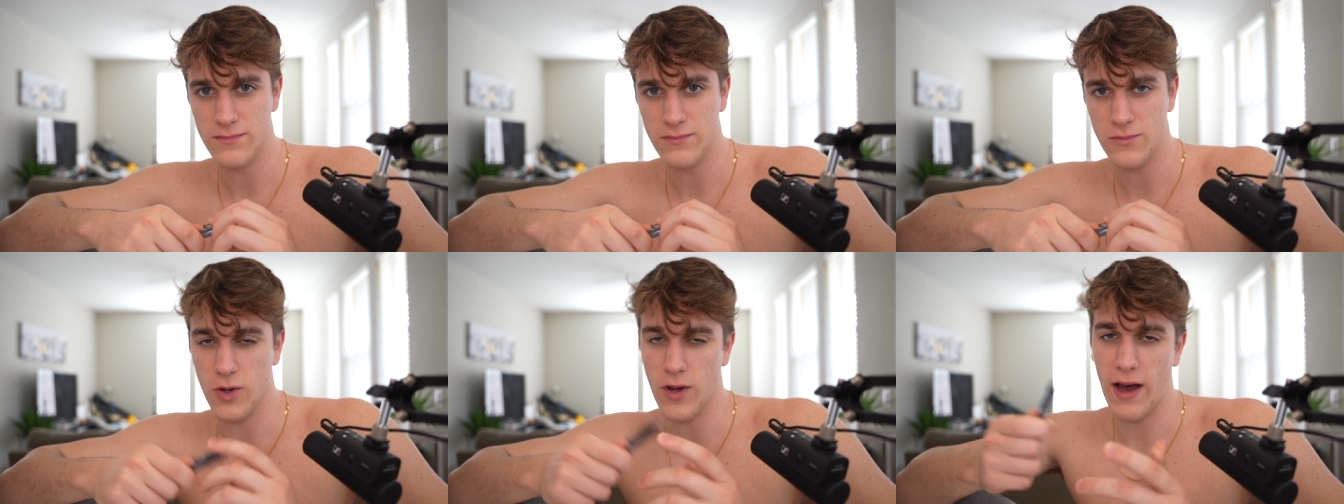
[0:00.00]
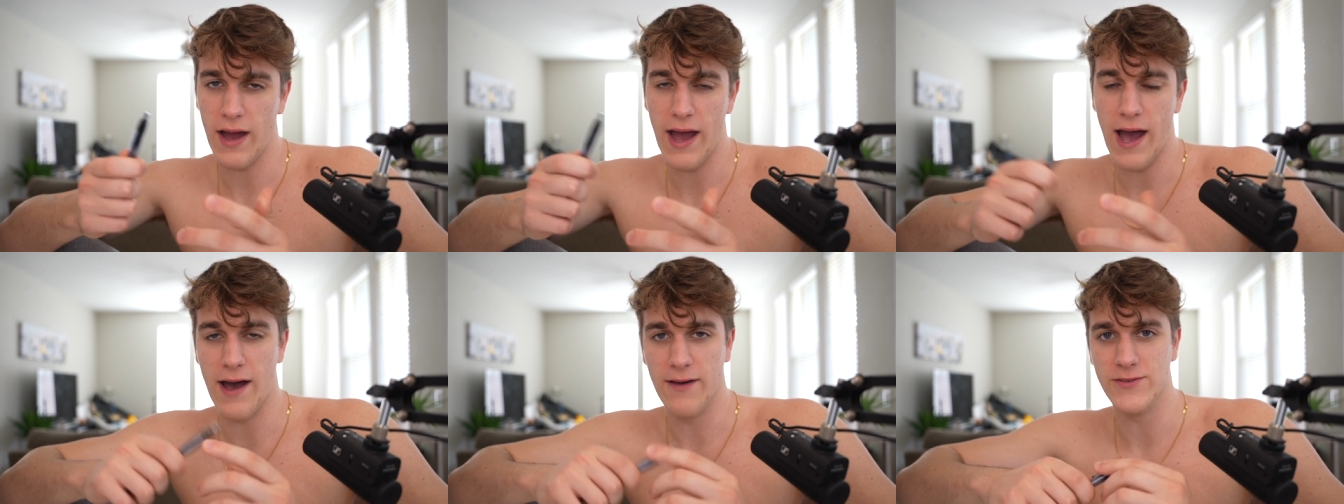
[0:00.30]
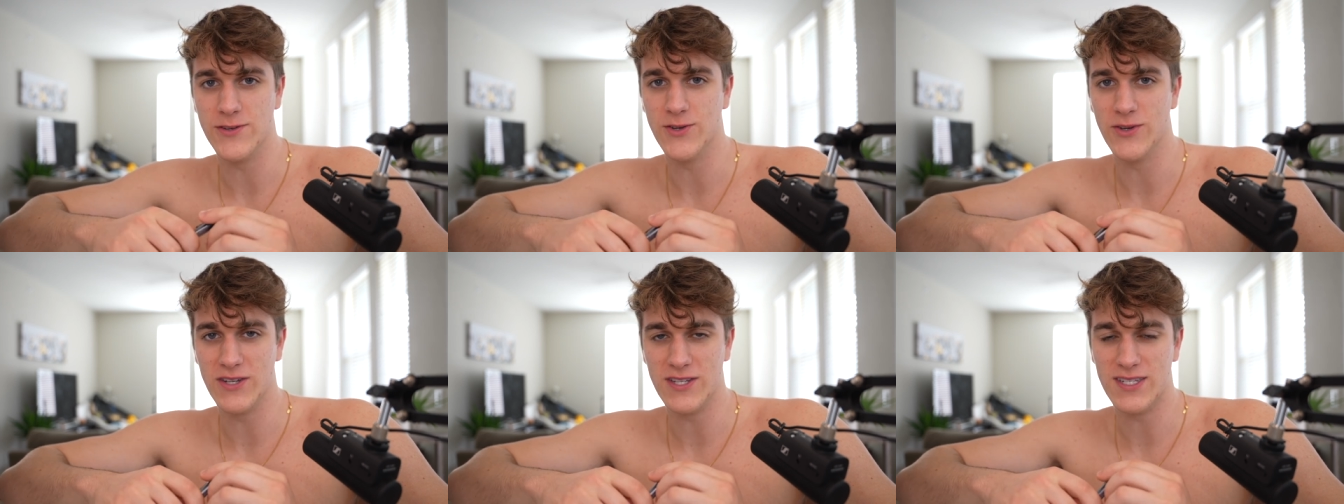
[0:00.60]
Well, I have
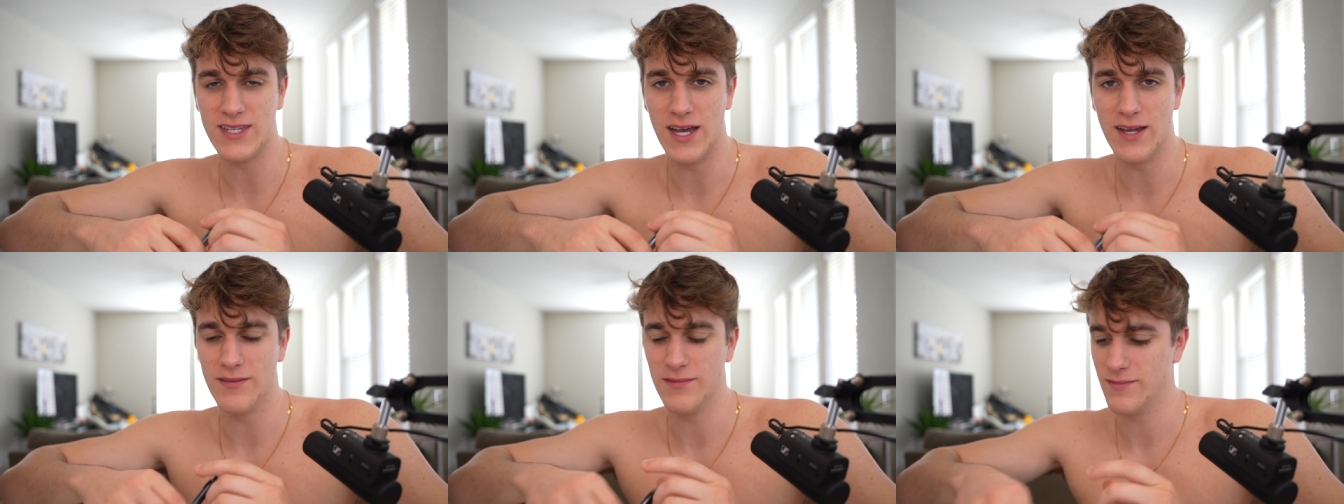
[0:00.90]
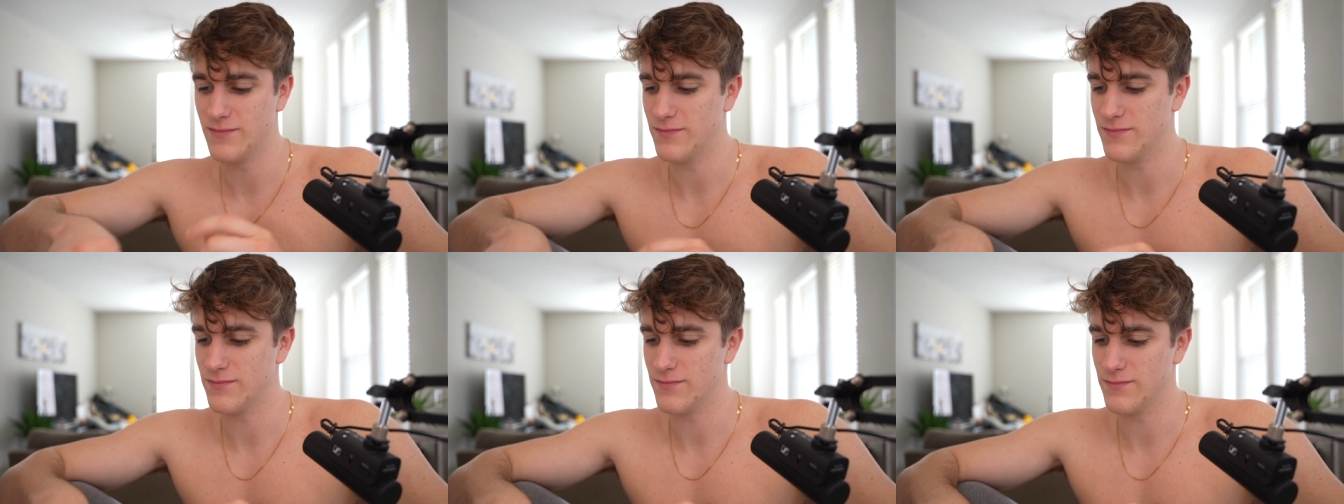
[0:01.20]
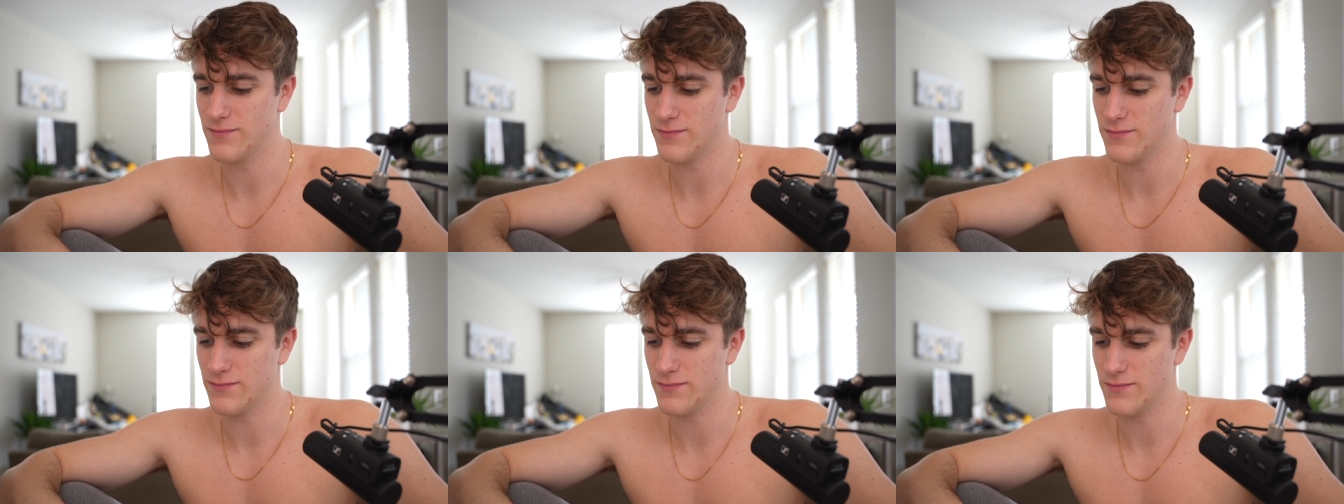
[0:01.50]
to an extent.
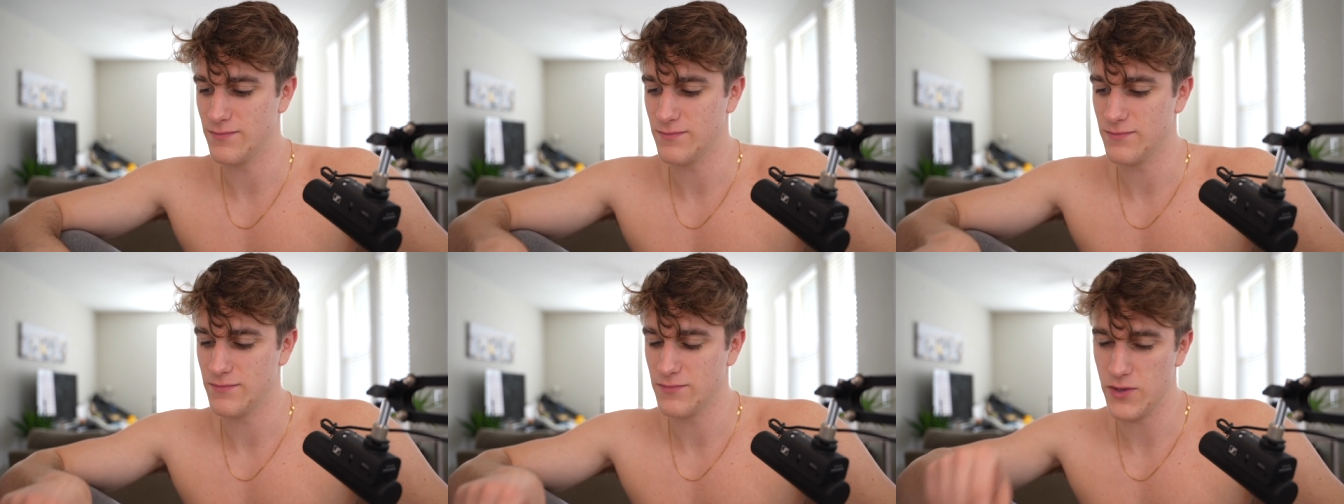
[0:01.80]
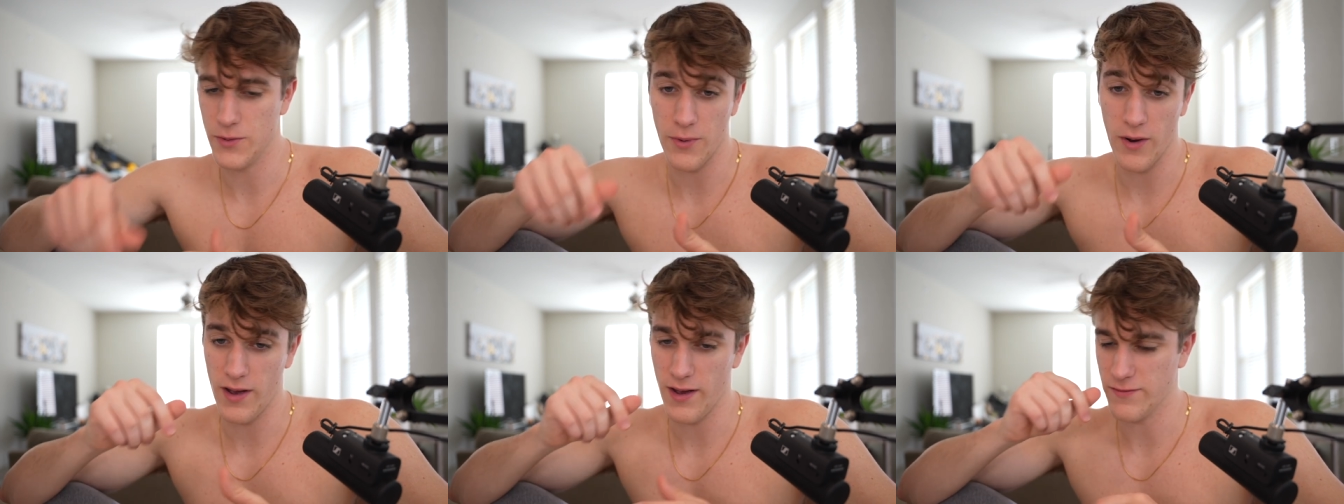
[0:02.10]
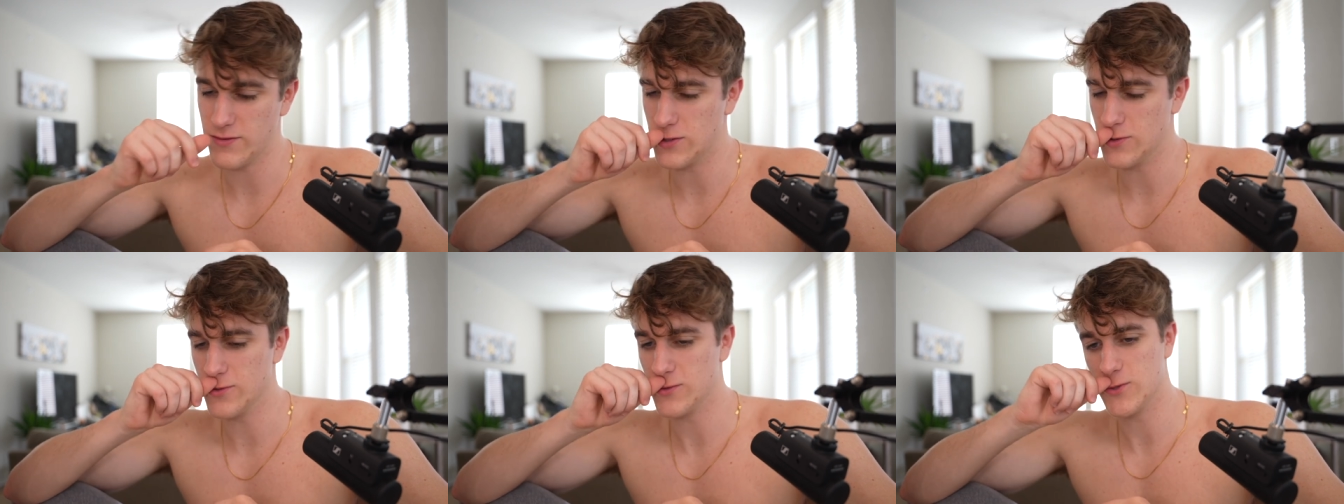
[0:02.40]
You probably have
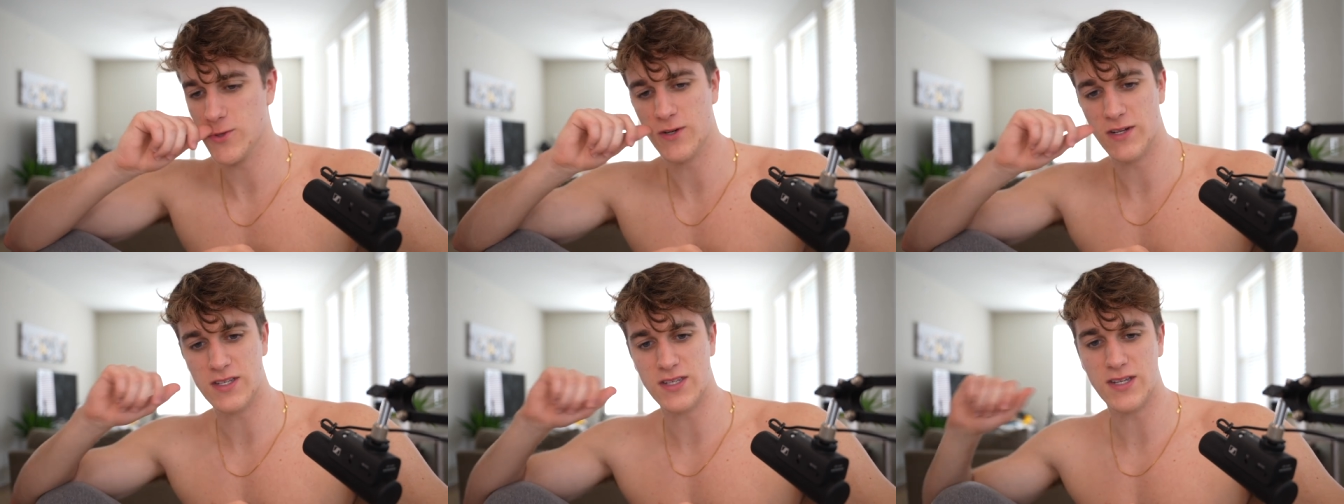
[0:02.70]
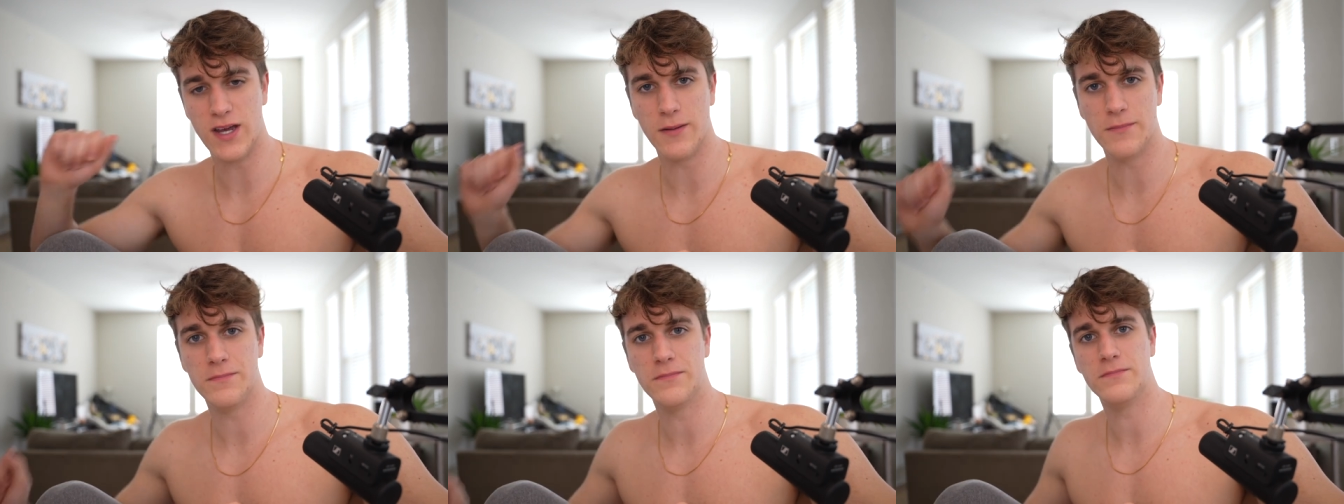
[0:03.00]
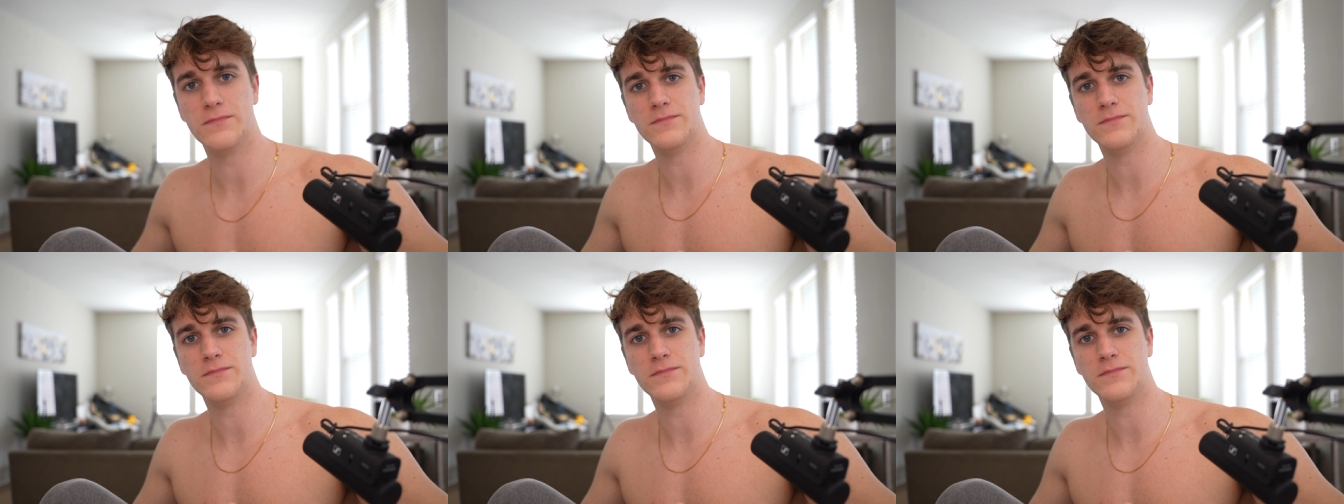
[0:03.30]
to an extent.